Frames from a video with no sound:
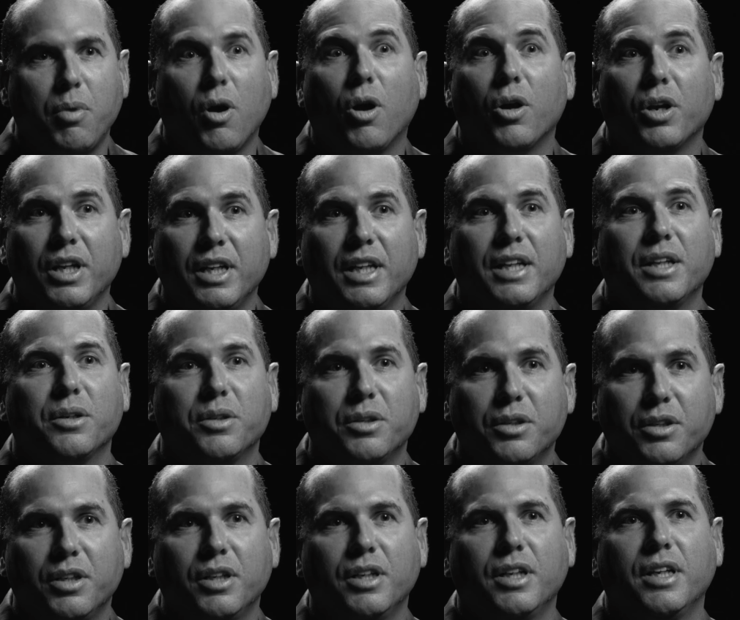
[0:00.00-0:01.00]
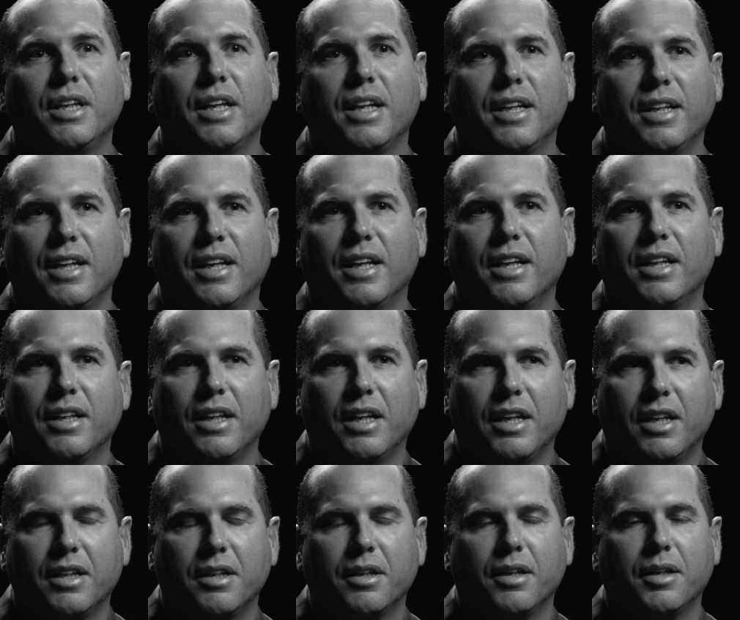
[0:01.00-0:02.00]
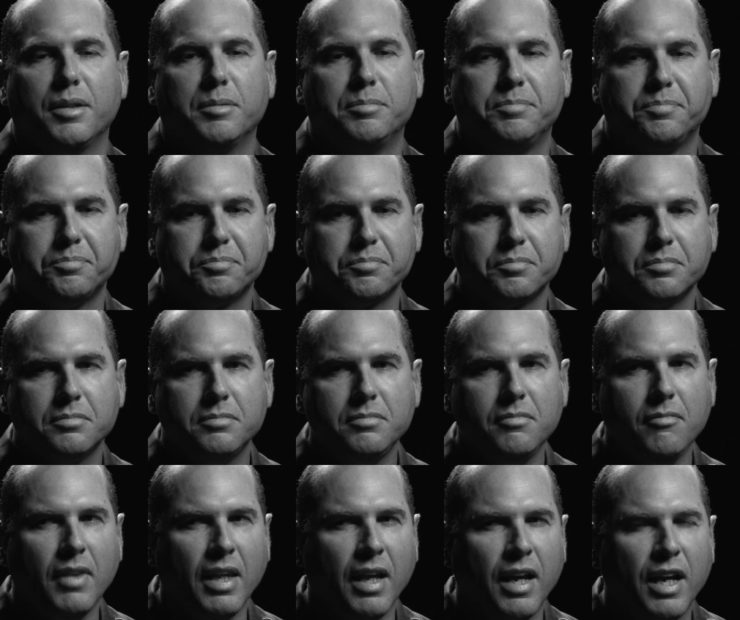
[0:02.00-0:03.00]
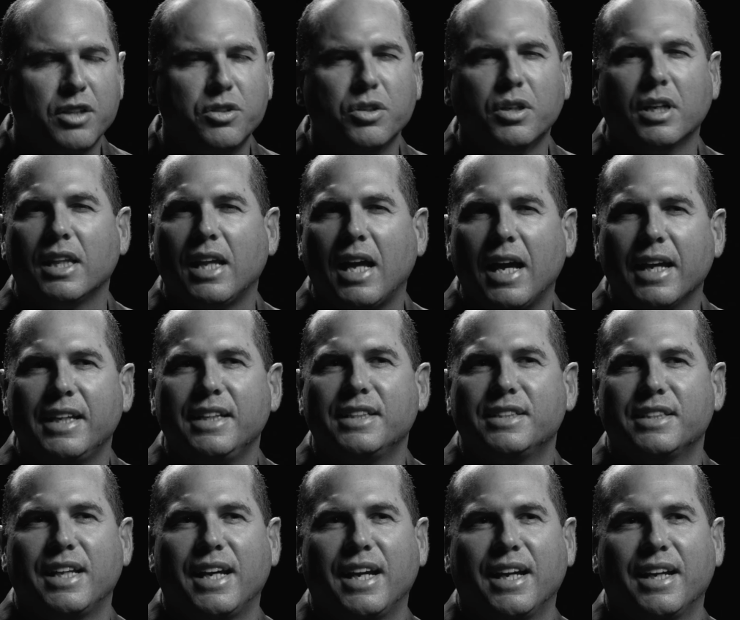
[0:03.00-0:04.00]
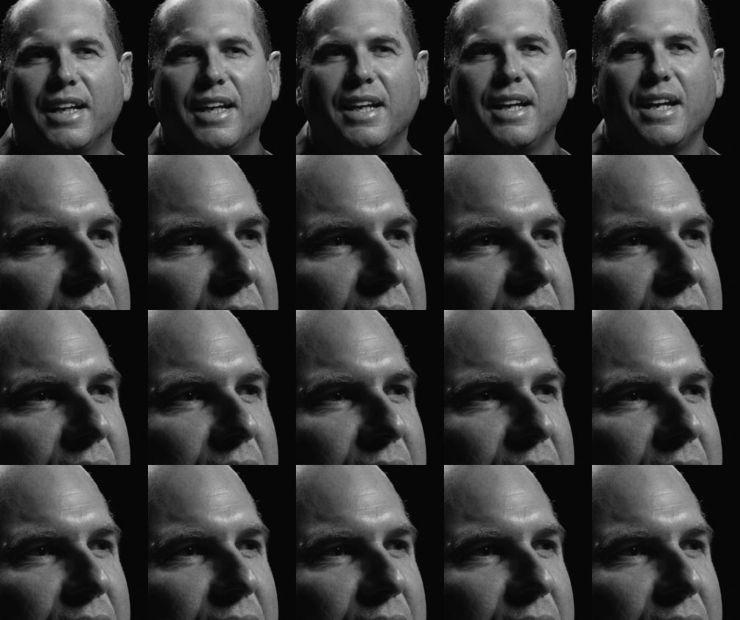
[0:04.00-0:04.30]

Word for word: partying in the hood, and, and, and uh, I took a liking to that.